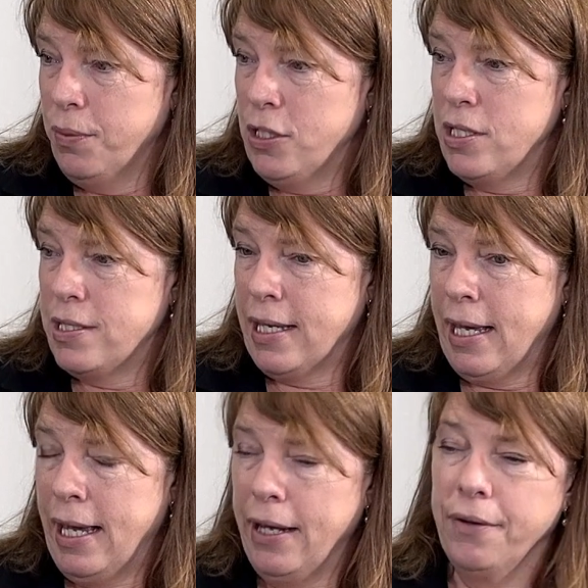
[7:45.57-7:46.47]
which is
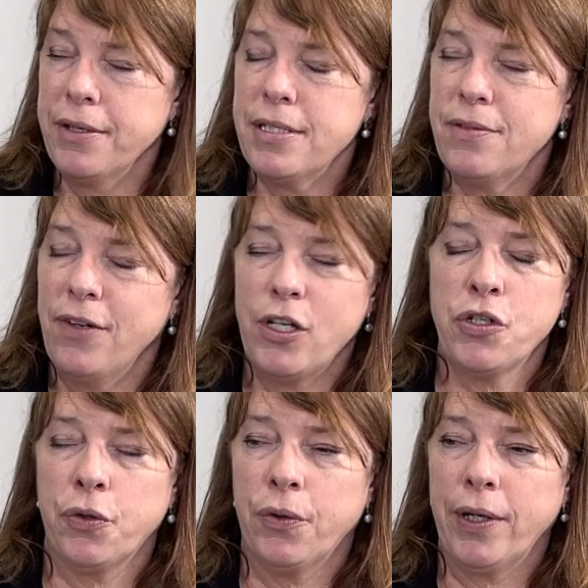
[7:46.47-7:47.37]

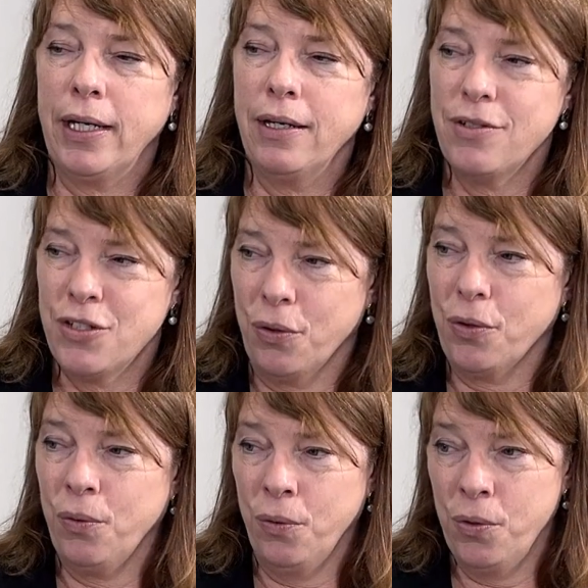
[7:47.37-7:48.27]

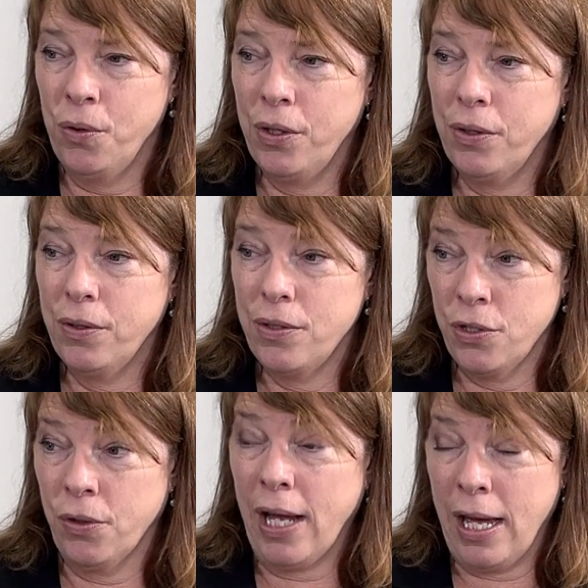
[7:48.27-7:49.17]

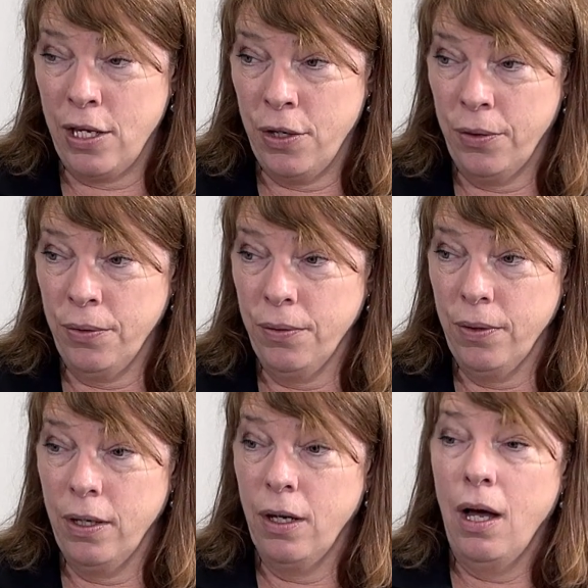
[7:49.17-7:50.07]

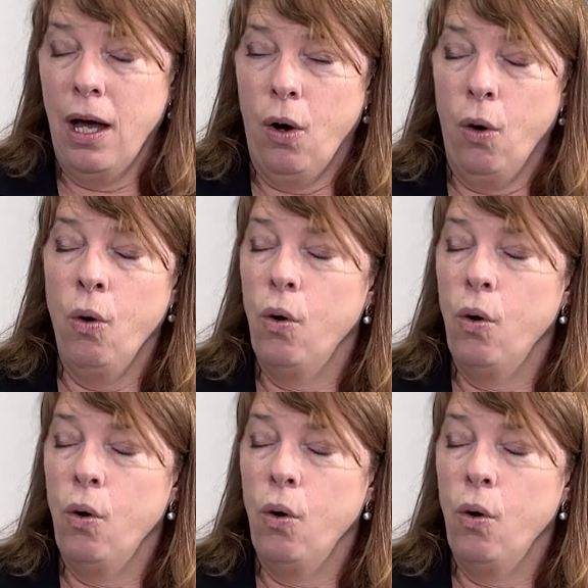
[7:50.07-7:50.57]
carersvictoria.org.au,